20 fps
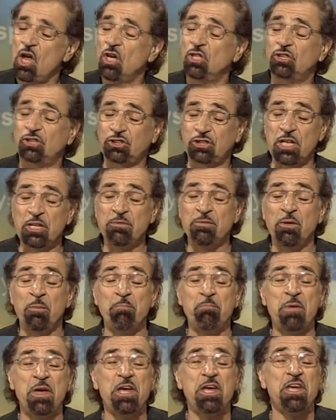seem to
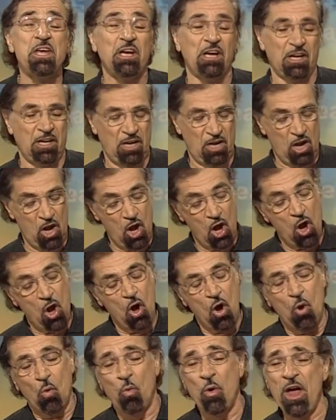me,
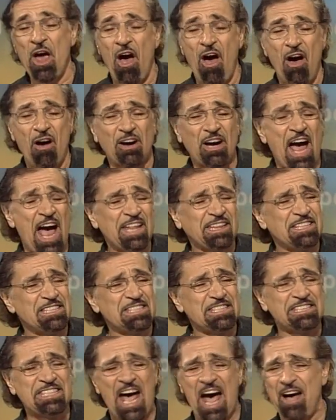we all got to
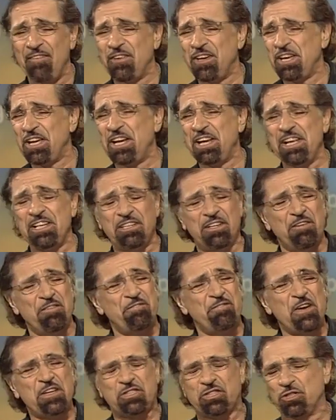solve it
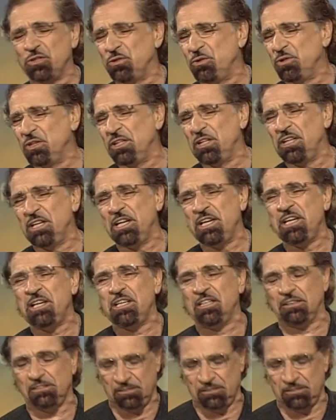individually.